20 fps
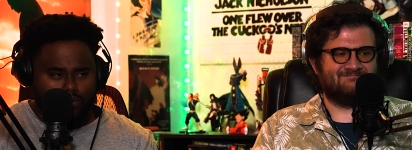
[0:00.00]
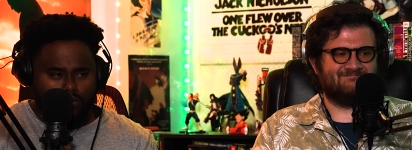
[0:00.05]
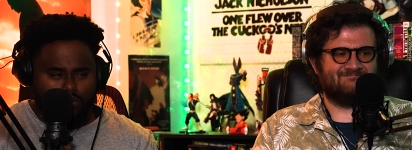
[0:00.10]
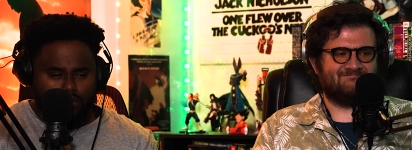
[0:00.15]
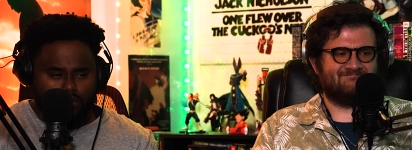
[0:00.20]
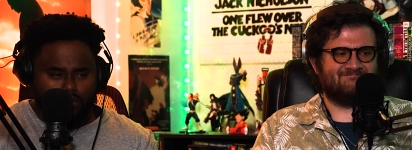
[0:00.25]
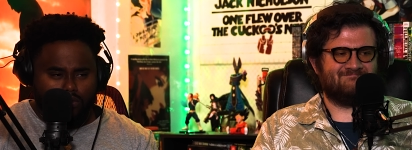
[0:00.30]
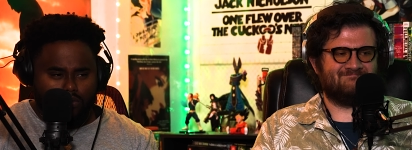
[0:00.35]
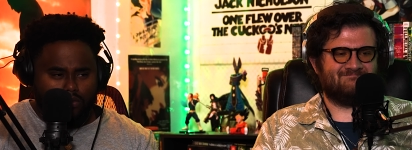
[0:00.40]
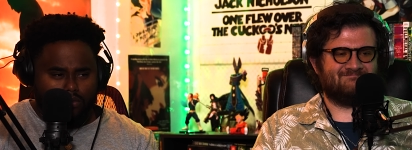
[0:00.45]

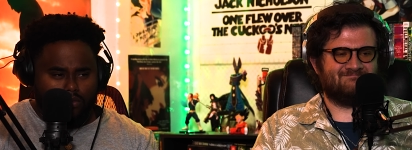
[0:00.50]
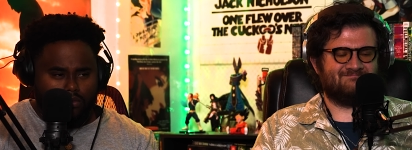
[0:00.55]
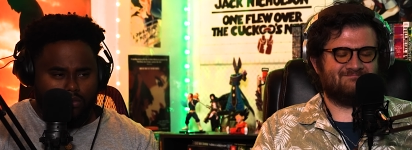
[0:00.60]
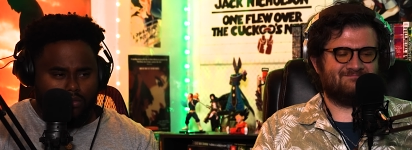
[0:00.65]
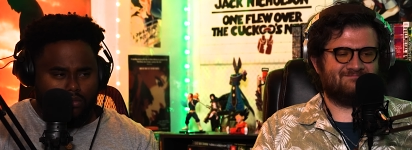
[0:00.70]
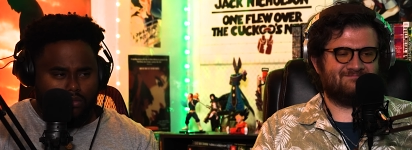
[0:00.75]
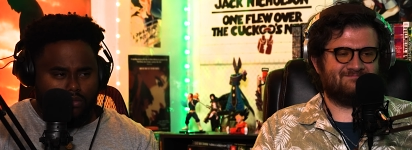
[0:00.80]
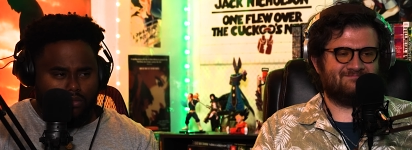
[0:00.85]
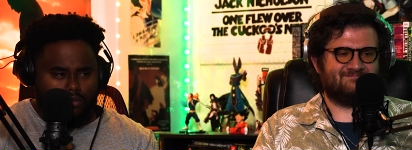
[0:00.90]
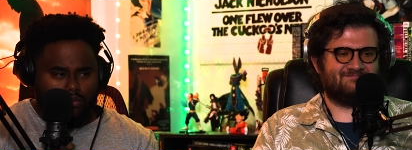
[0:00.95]

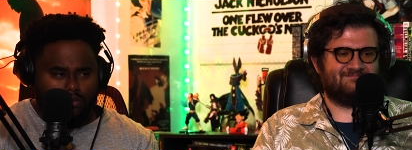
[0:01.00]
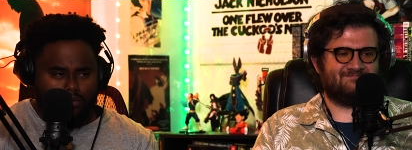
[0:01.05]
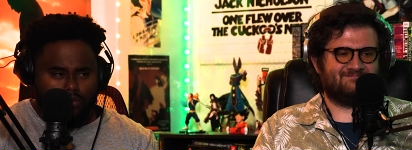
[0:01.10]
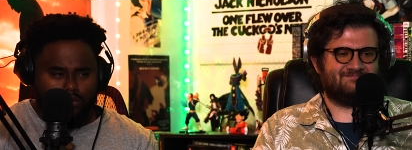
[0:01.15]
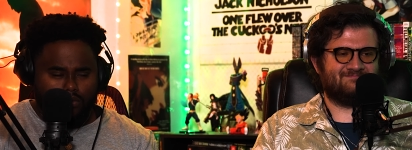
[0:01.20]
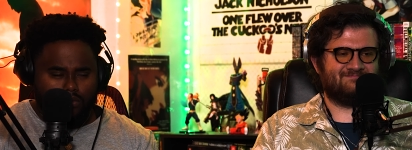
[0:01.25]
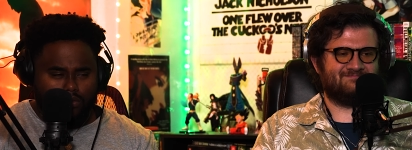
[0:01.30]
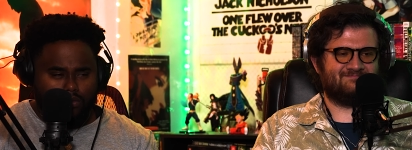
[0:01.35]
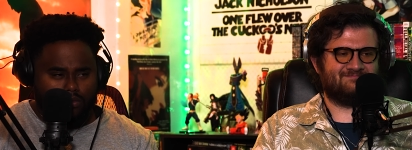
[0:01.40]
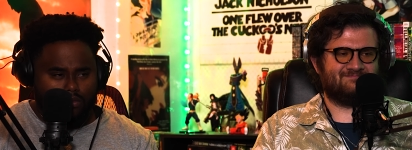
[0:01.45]

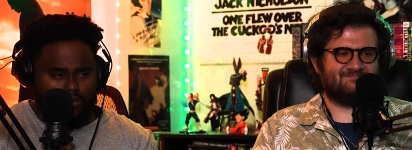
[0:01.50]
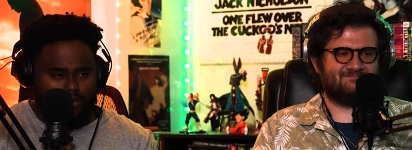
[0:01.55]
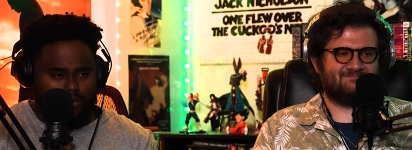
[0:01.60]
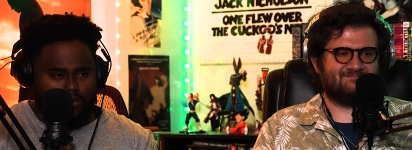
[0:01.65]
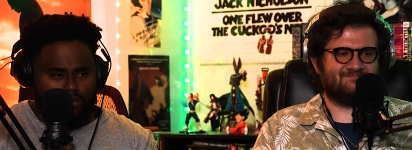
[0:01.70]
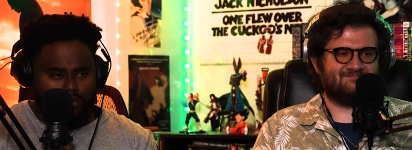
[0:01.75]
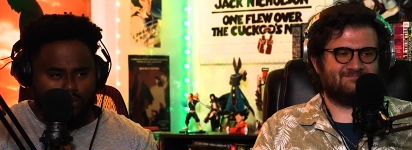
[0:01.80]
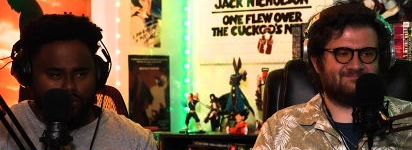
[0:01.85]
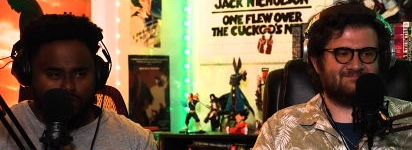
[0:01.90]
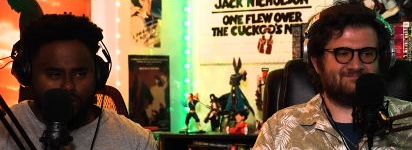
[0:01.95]

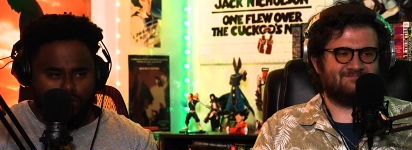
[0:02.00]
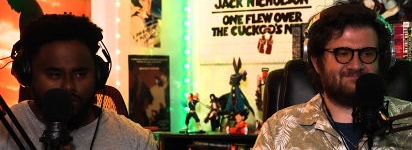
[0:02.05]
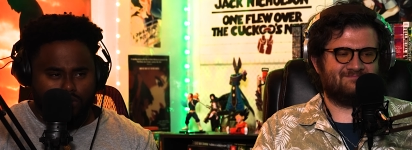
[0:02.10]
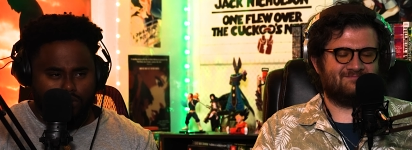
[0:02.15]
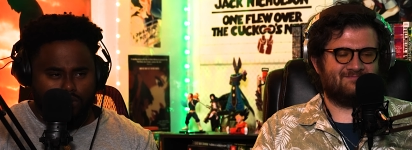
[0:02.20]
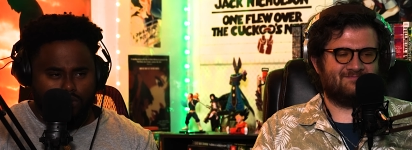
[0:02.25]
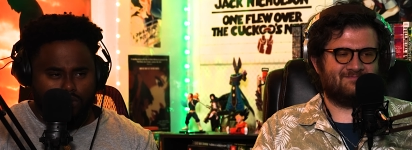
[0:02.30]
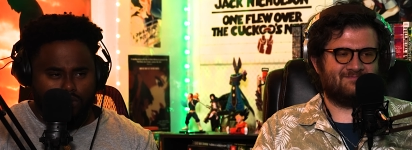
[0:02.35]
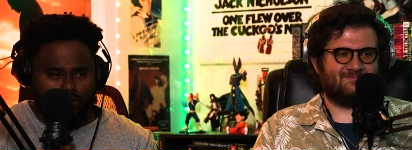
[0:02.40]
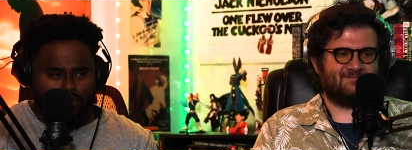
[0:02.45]

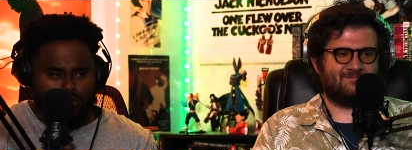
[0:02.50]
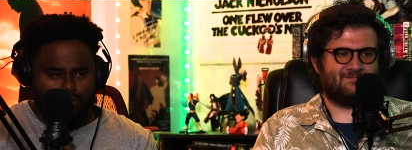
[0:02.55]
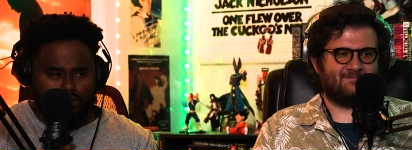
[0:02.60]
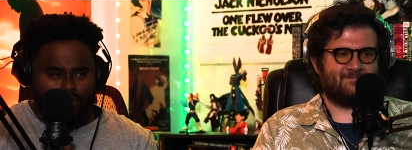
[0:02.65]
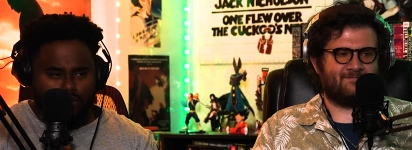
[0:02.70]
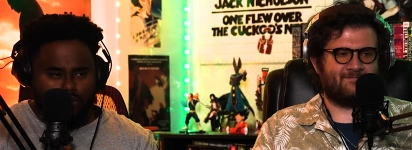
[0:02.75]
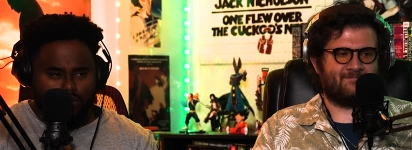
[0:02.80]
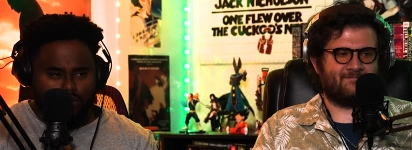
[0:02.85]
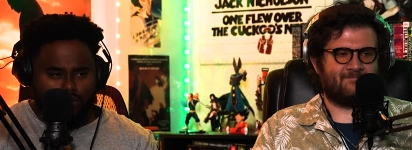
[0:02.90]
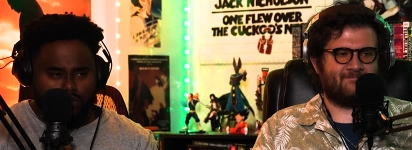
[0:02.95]

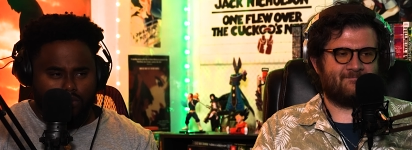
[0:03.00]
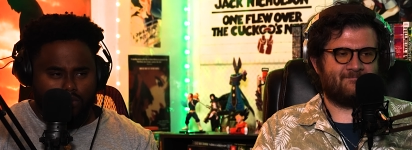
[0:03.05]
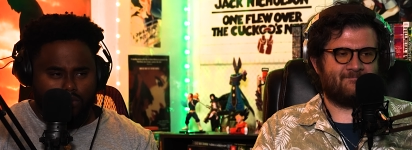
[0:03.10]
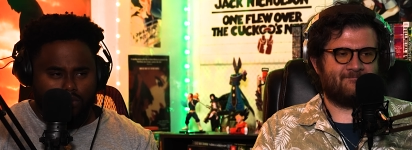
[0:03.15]
[no speech]